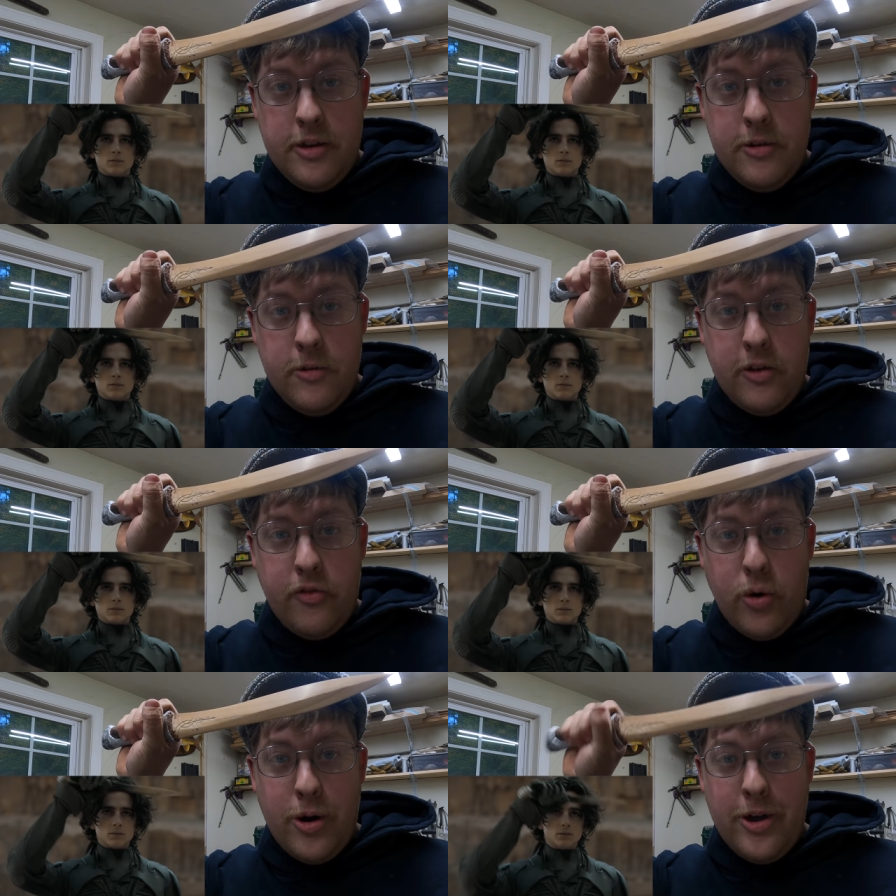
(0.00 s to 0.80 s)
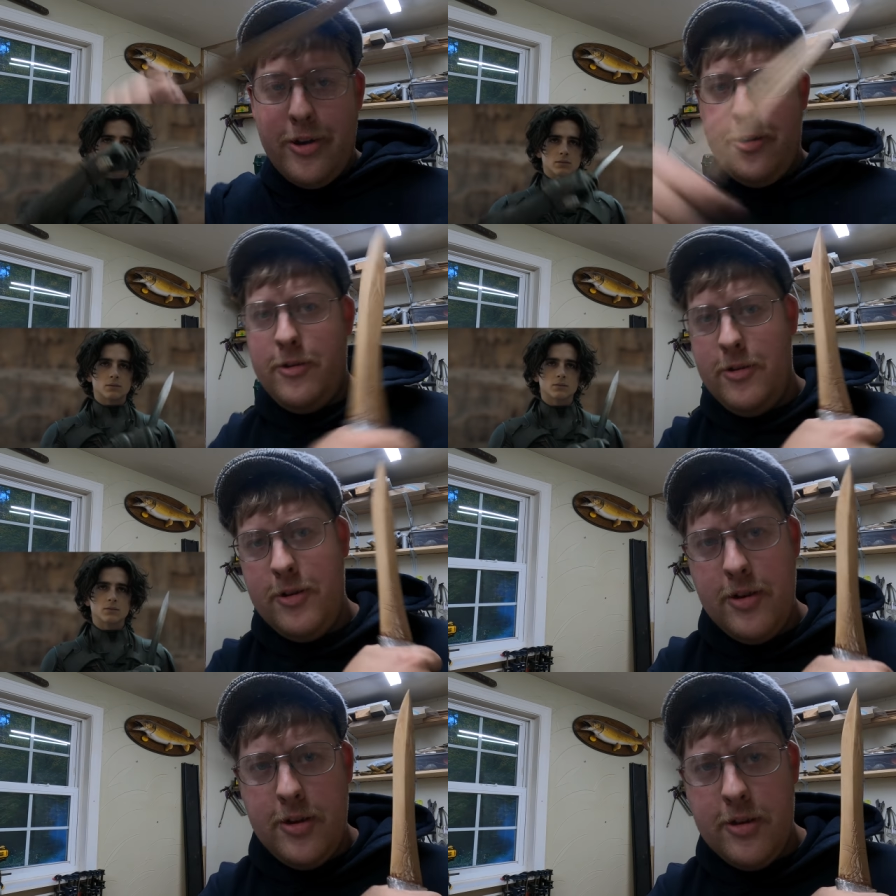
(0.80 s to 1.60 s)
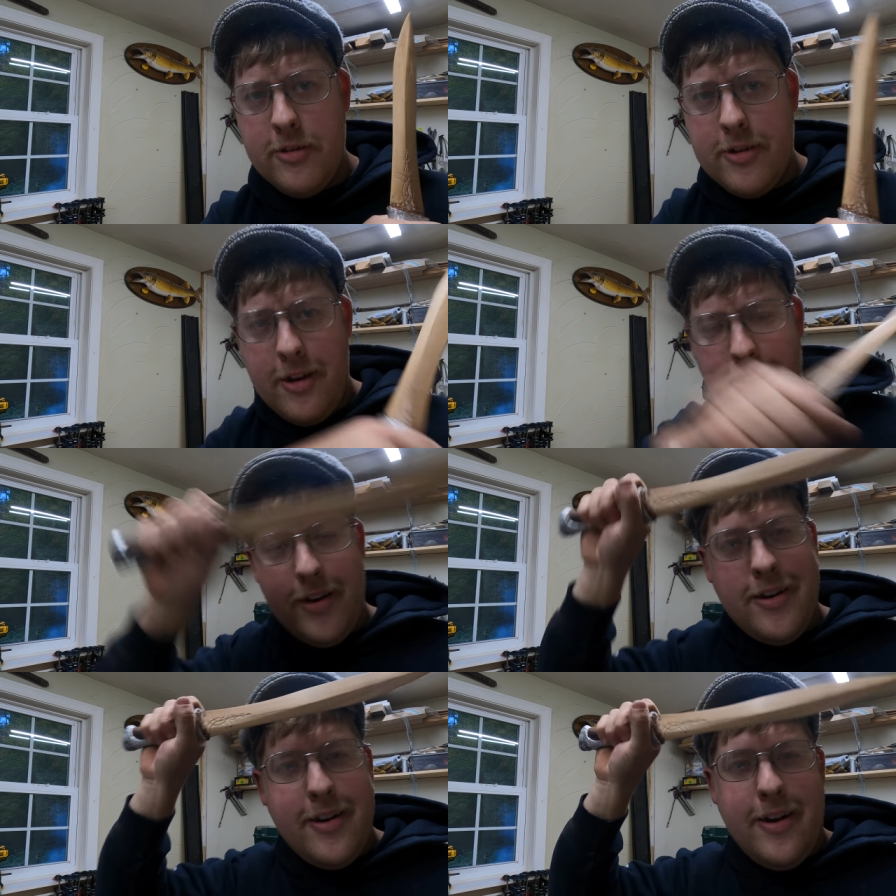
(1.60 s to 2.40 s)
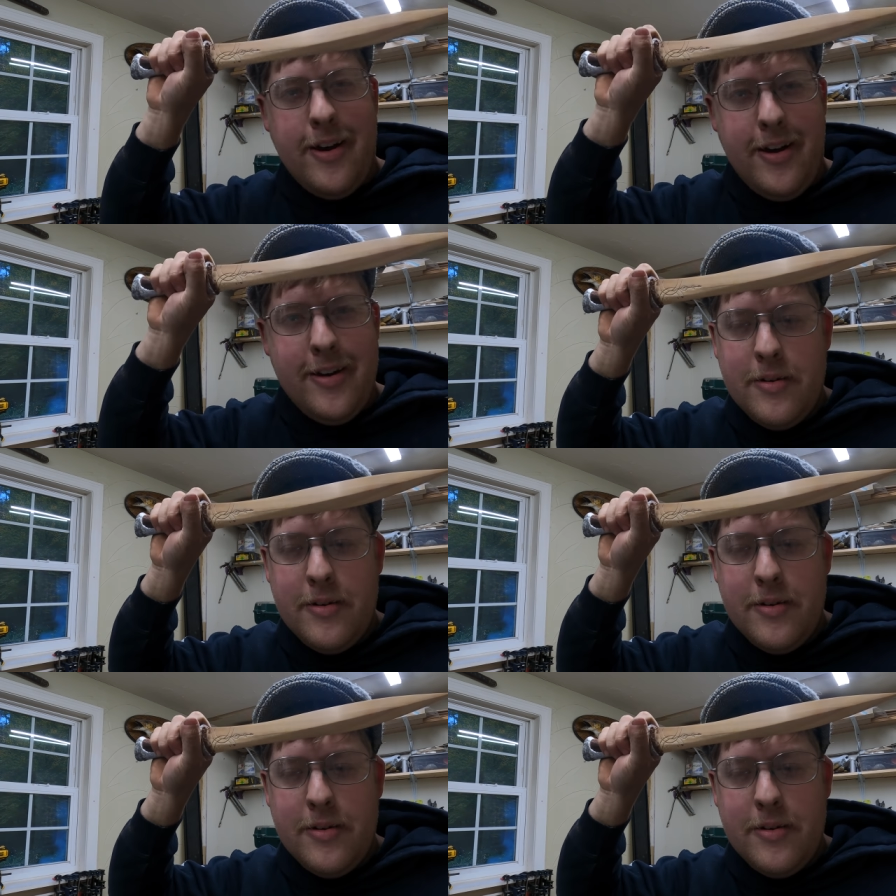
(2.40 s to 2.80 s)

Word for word: they do their forehead. kind of like, uh,